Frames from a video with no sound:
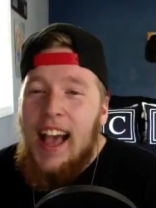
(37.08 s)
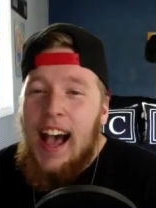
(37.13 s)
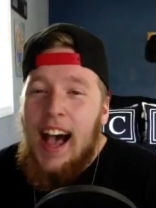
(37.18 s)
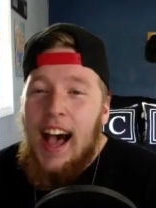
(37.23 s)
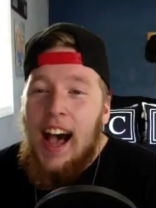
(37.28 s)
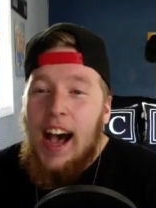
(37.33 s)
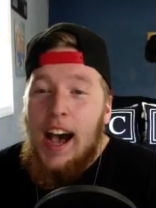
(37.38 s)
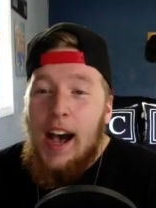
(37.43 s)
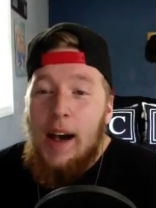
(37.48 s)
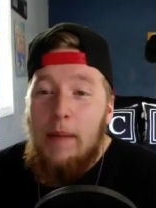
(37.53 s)

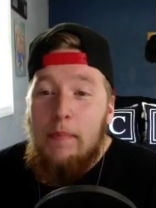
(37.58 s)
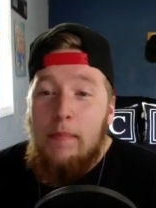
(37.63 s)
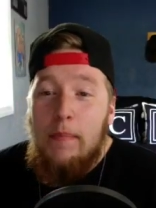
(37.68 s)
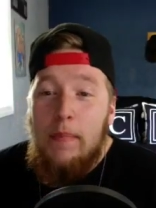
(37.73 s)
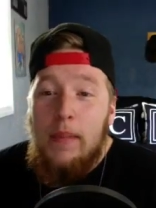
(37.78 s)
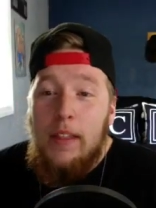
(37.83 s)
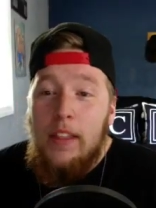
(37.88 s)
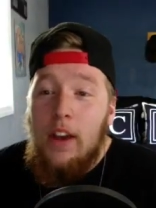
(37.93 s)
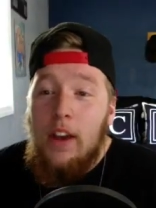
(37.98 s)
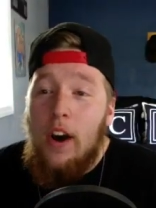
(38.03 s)

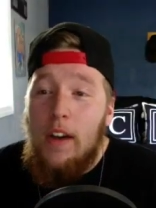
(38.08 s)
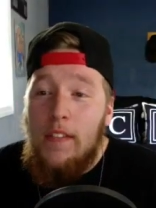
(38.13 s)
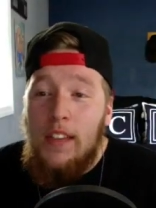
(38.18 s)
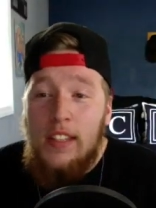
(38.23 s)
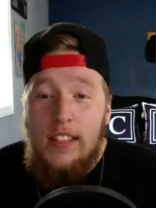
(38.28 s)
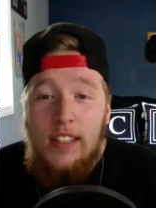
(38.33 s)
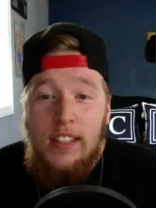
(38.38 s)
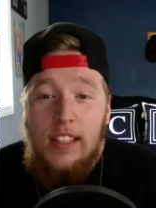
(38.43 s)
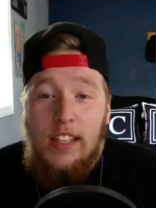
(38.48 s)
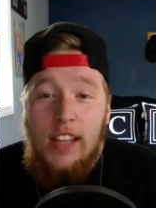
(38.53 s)

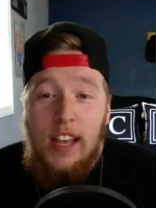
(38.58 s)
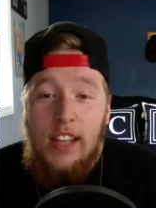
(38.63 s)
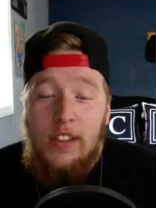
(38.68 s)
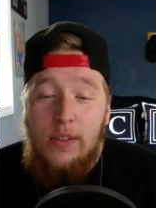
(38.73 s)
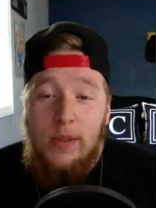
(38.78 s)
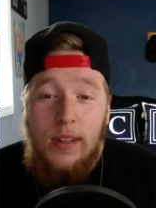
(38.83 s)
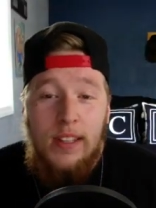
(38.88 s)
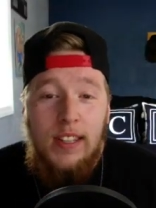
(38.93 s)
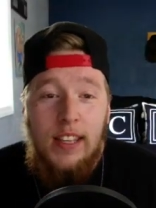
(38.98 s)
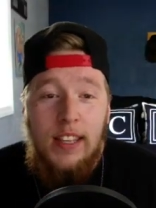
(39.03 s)
Obviously, I just
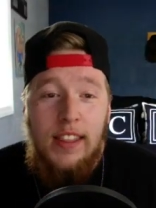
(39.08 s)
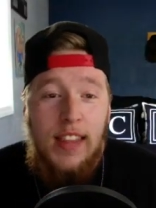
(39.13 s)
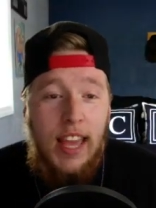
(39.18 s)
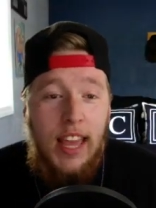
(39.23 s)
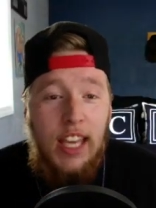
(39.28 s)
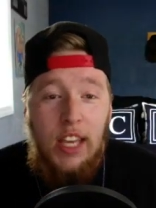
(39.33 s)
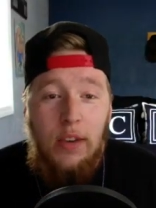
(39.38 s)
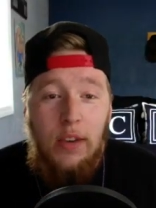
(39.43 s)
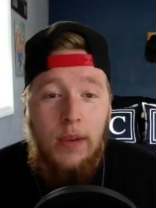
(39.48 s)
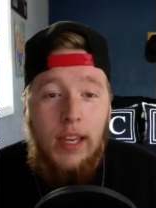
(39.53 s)
want to say
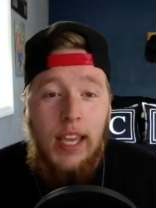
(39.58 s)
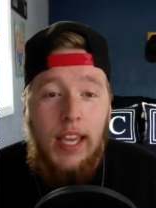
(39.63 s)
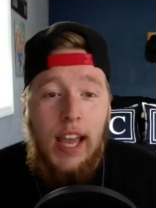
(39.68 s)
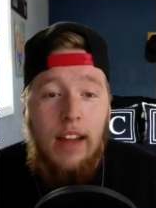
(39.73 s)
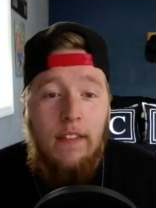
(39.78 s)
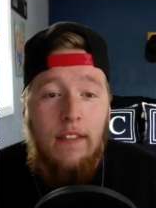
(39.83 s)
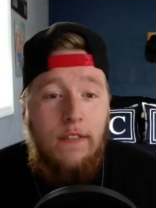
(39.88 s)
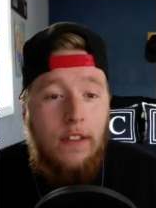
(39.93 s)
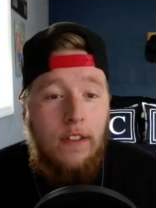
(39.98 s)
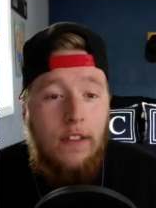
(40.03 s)
thank you
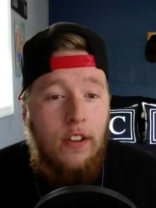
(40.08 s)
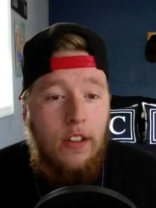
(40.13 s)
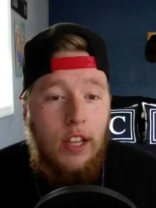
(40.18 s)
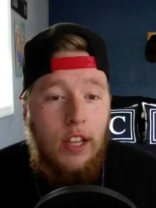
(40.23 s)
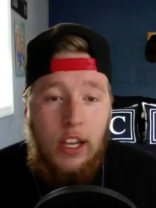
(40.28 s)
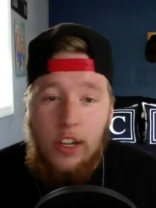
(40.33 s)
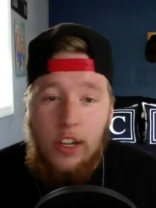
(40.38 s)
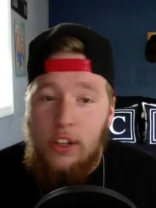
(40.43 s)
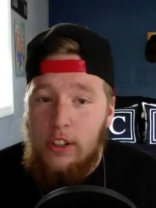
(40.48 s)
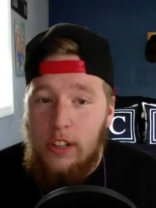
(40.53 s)
again for the
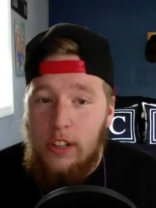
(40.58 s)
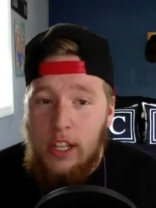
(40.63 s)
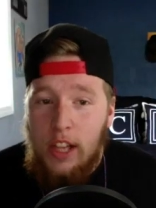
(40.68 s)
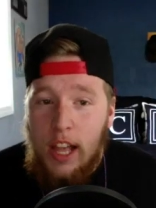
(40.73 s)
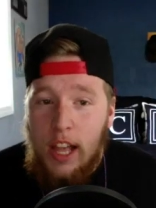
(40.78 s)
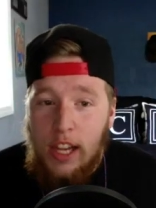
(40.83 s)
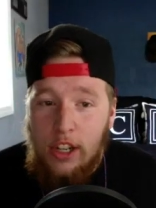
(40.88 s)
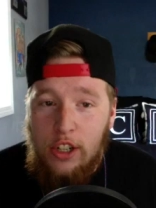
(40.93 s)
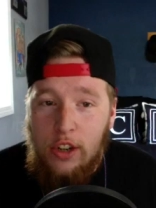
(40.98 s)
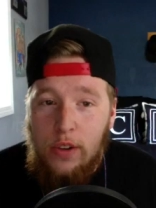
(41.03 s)
country
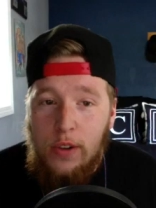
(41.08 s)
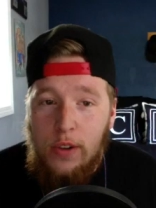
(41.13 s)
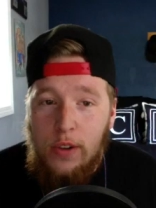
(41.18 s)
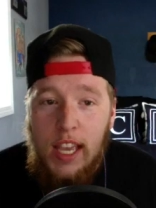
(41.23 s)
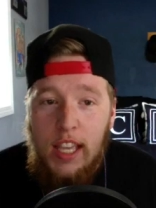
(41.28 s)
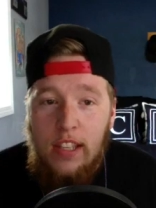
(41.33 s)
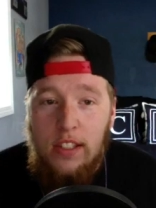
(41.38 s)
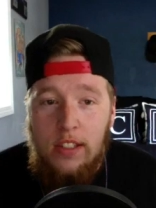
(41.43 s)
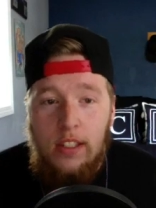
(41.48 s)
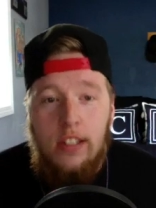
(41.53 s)
class
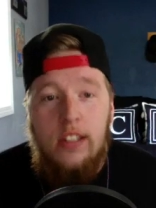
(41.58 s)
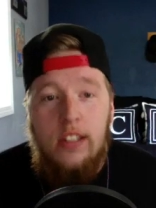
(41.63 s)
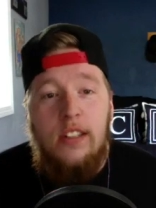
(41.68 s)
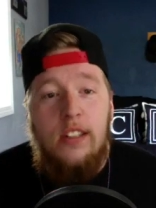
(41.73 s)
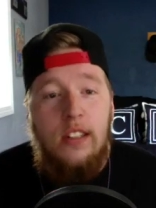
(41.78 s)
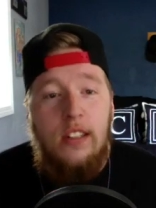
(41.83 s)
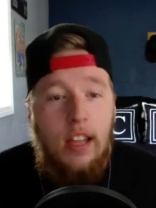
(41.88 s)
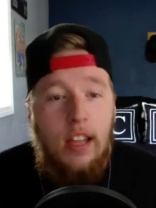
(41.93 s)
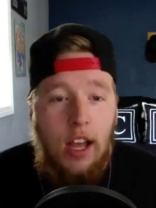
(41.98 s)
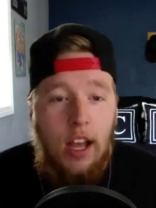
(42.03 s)
showcase
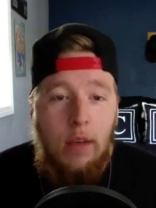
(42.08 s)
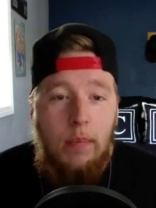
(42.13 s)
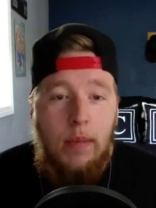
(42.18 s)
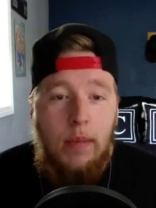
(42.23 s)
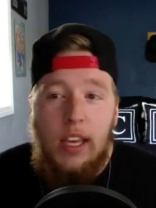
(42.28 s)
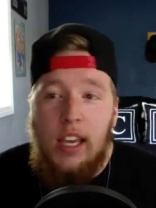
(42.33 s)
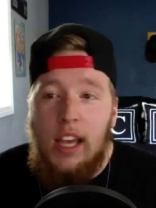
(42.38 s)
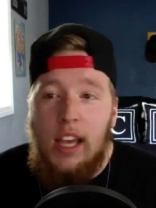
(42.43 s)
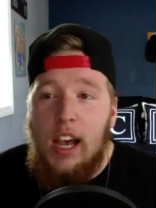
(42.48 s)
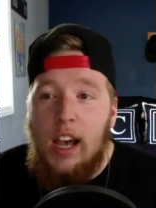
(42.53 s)
and
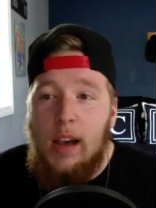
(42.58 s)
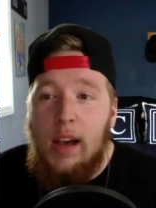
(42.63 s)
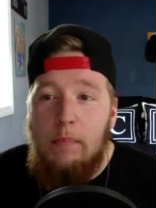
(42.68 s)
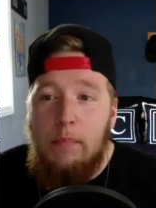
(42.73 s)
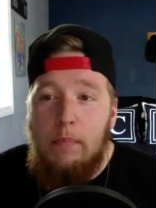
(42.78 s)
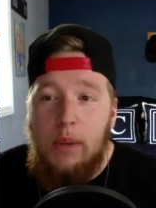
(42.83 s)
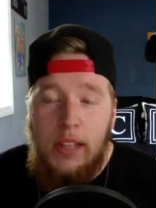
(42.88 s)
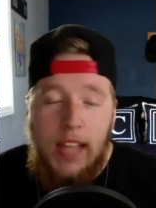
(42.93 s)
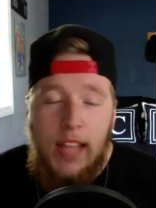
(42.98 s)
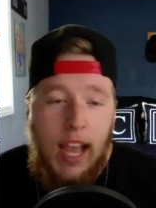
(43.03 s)
helping
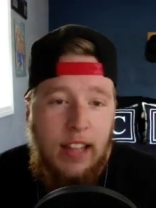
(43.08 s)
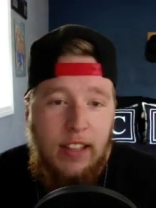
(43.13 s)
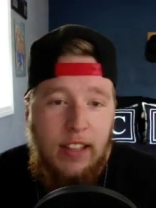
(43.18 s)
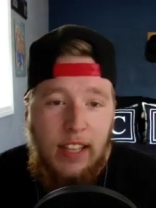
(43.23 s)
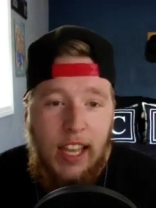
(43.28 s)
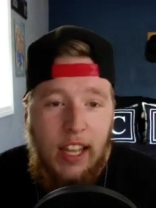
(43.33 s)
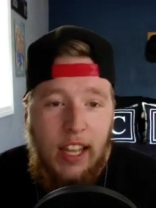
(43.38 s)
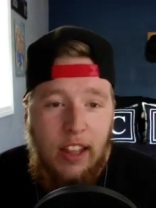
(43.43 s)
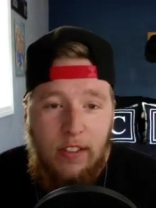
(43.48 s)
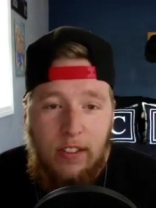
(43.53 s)
put that
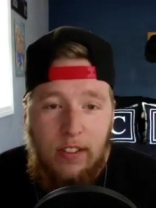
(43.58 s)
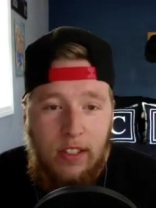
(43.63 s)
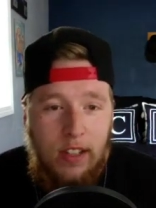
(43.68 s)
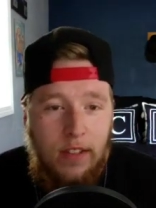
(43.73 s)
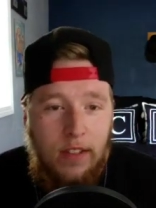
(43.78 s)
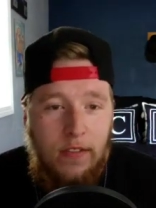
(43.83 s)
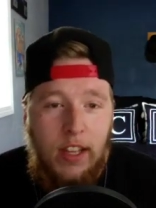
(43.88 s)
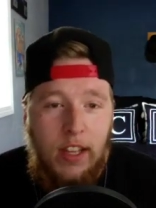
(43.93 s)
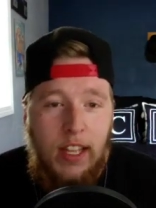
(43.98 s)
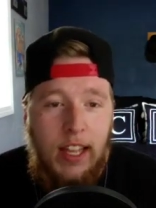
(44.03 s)
together and
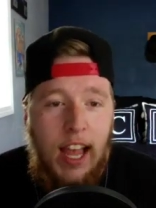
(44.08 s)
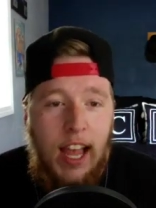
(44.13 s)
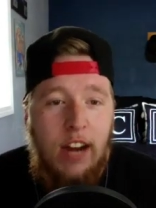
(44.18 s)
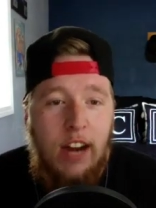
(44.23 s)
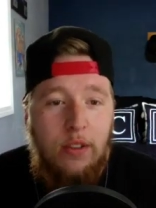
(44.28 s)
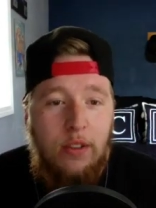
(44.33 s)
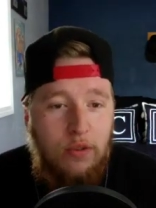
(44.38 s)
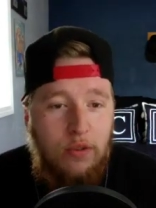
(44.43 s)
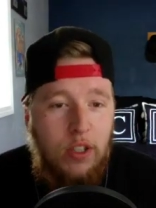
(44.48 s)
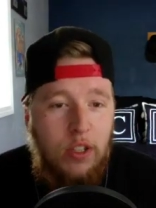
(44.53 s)
stuff like that. It
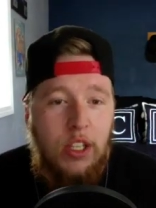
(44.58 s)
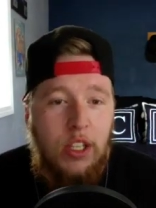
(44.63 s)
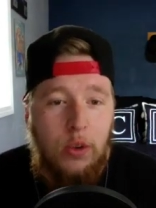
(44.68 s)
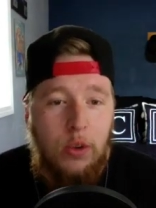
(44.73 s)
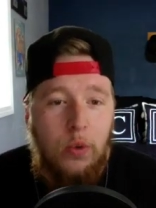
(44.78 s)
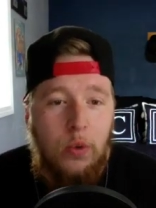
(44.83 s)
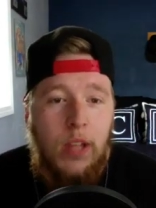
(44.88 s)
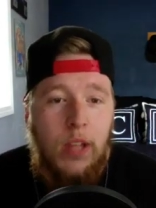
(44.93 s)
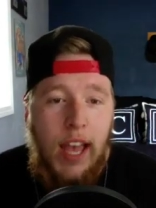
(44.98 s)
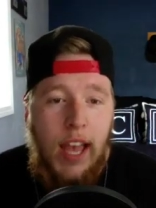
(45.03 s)
was really
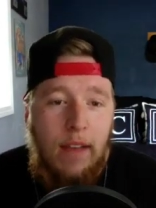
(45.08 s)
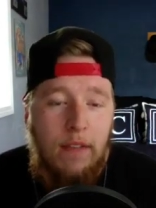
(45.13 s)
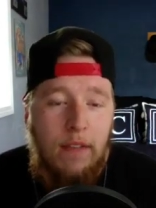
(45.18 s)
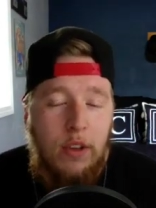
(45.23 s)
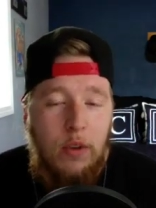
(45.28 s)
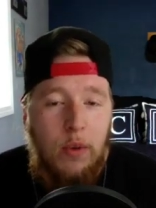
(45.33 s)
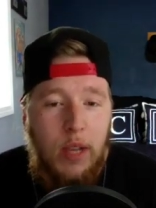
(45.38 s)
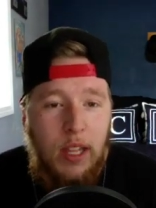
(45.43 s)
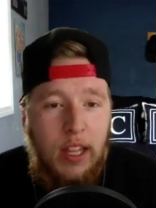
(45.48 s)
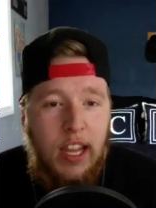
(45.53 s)
cool to have
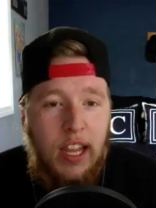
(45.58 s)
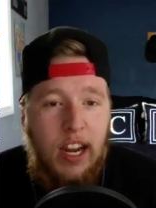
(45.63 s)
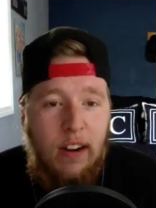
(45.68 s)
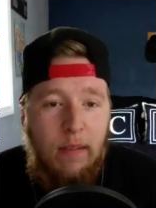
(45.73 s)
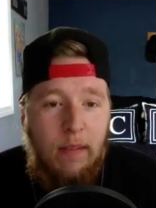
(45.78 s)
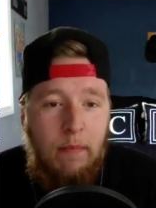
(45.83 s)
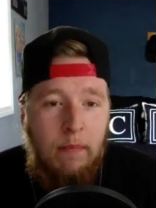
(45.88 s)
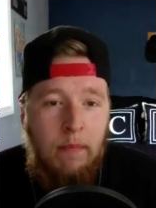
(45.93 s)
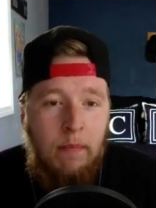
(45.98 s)
you in there.